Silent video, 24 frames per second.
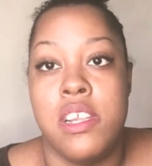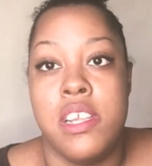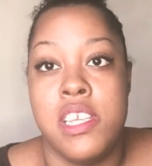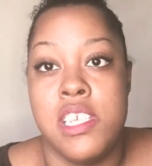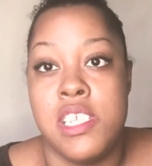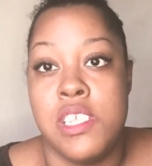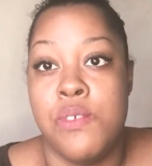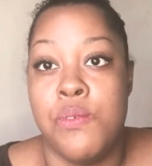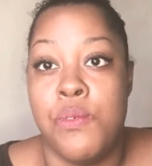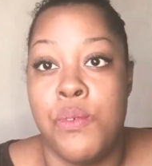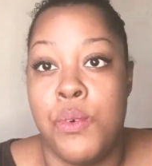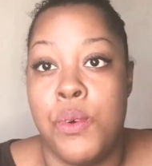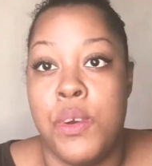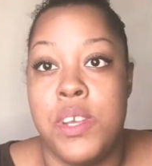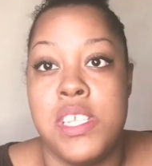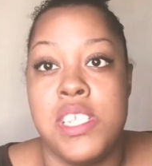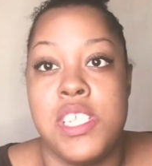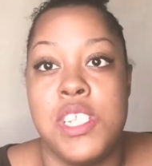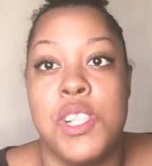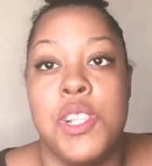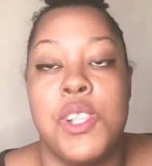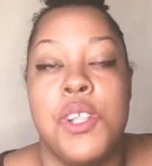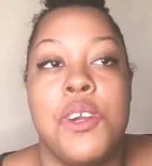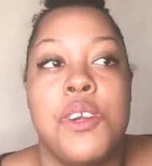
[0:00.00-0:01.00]
His voice.
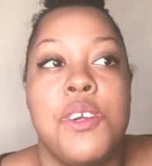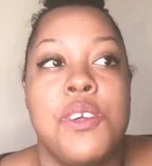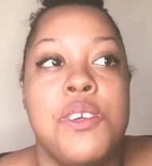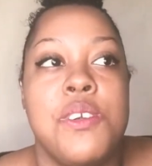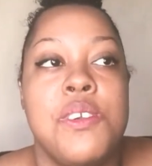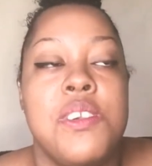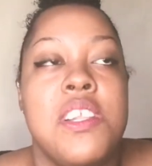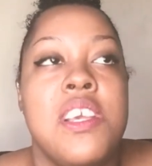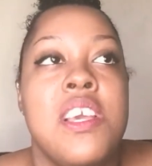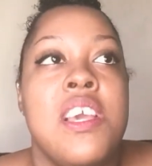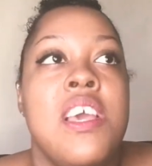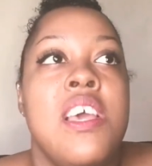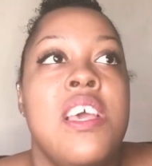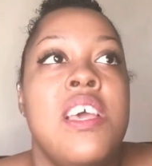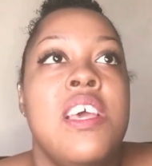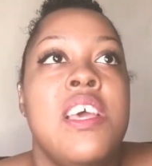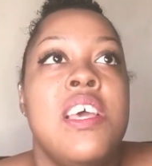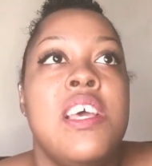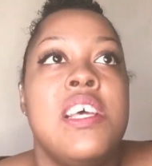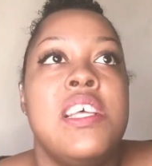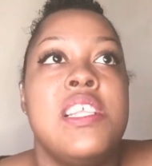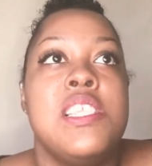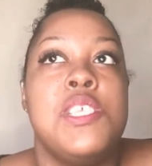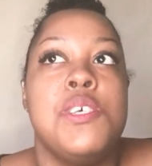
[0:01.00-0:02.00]
Learn
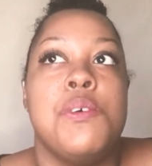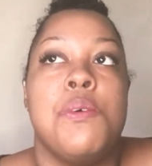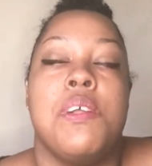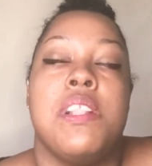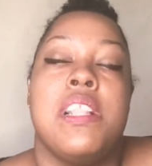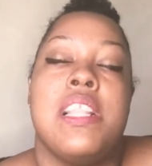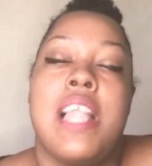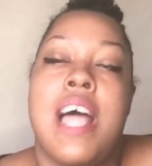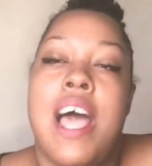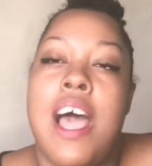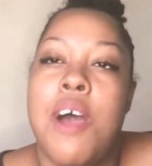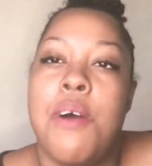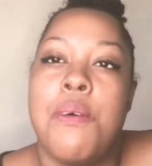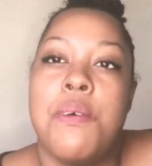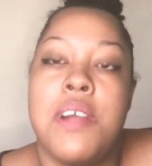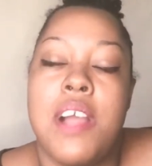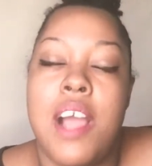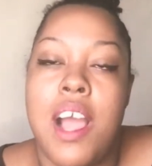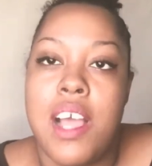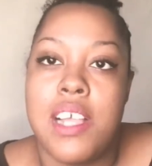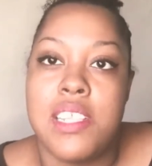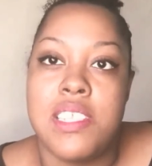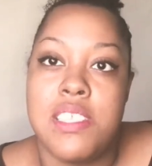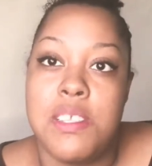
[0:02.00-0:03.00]
to allow
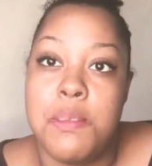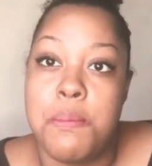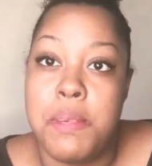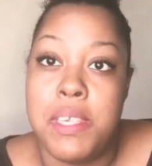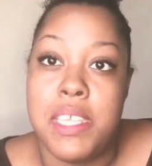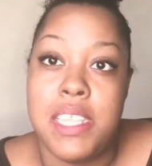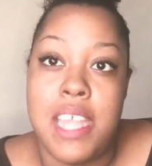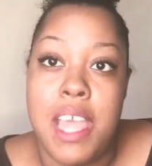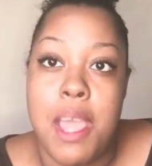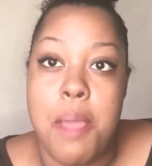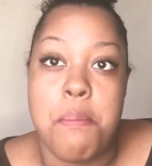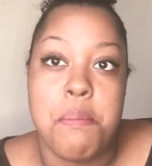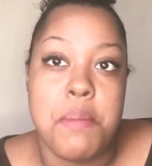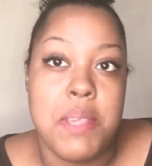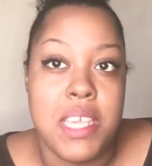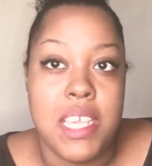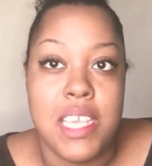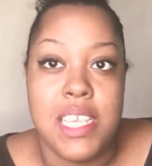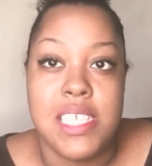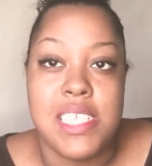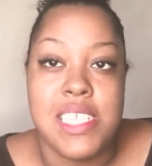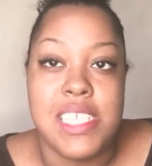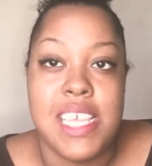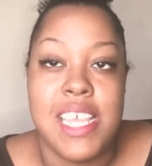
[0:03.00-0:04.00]
God to be that
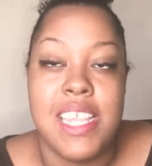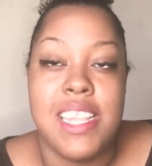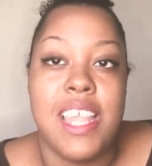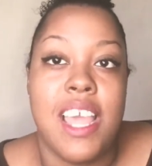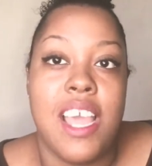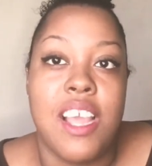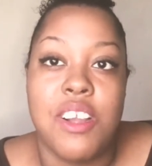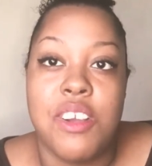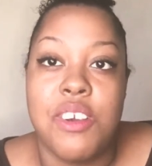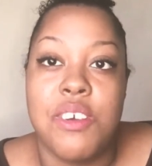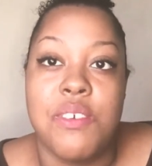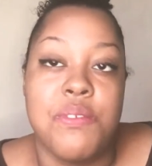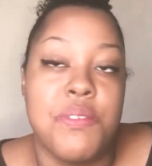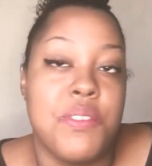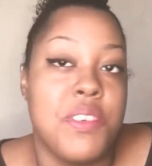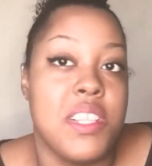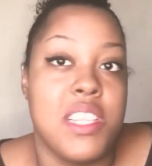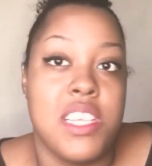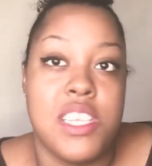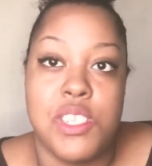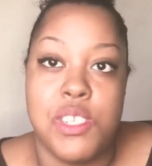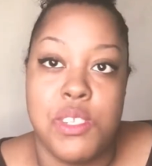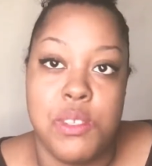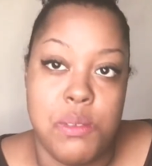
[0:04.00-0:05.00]
peace and that comfort
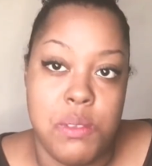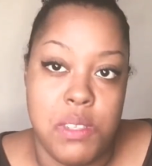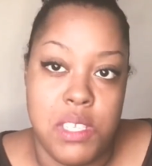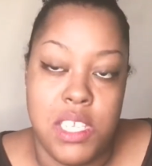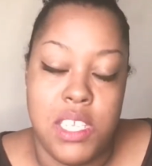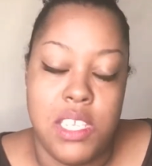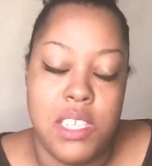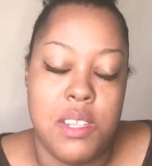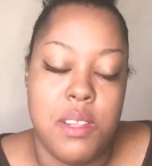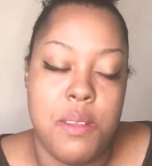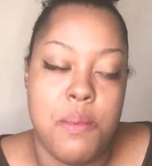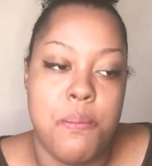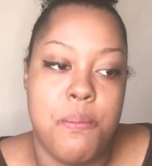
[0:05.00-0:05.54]
that you need.